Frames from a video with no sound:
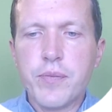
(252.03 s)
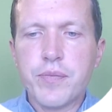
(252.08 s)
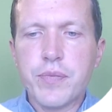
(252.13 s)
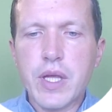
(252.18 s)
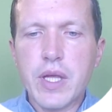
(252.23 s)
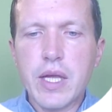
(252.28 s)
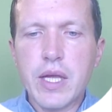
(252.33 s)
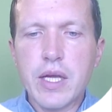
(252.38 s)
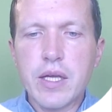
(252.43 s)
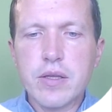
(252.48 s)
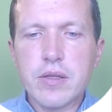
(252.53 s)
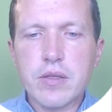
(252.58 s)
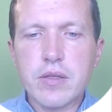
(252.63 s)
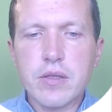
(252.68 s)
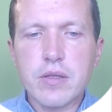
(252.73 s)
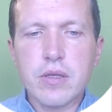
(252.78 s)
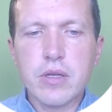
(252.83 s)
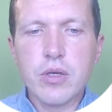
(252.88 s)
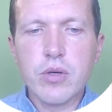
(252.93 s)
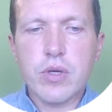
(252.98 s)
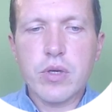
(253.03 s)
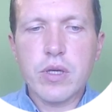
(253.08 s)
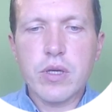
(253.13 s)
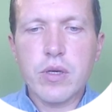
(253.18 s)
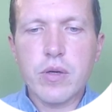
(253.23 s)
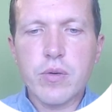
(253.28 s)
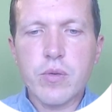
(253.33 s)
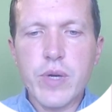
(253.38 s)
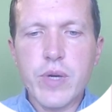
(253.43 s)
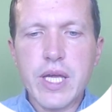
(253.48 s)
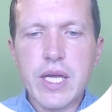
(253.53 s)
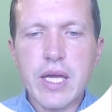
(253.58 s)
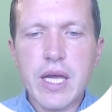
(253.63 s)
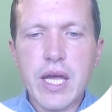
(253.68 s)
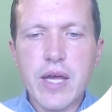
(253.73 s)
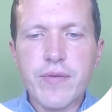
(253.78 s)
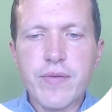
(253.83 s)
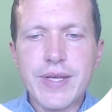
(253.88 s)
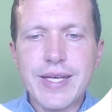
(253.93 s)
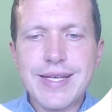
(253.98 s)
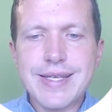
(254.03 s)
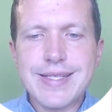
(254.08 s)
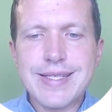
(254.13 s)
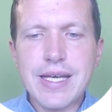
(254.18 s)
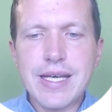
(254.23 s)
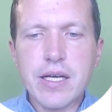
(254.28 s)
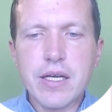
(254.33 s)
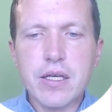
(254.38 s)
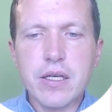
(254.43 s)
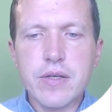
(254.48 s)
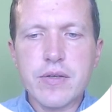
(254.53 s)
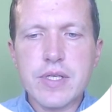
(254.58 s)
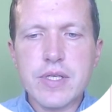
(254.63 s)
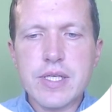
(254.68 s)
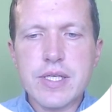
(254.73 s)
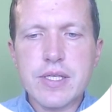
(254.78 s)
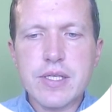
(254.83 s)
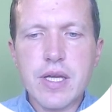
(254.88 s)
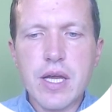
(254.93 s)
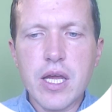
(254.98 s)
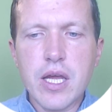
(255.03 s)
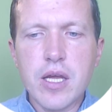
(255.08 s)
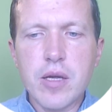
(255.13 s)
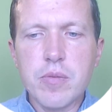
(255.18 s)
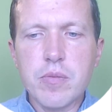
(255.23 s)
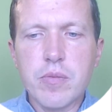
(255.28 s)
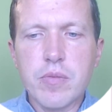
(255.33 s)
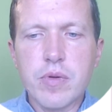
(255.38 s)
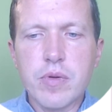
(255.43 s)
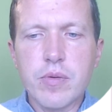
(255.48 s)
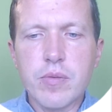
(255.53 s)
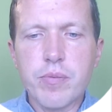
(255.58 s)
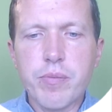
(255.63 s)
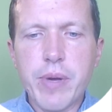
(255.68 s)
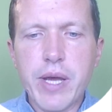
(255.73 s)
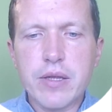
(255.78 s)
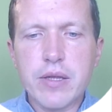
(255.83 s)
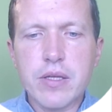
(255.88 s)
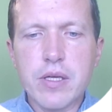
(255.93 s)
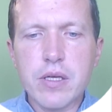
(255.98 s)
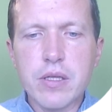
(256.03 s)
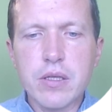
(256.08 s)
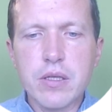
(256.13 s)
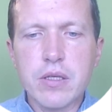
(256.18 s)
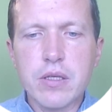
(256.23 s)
And look, we have exactly the same pattern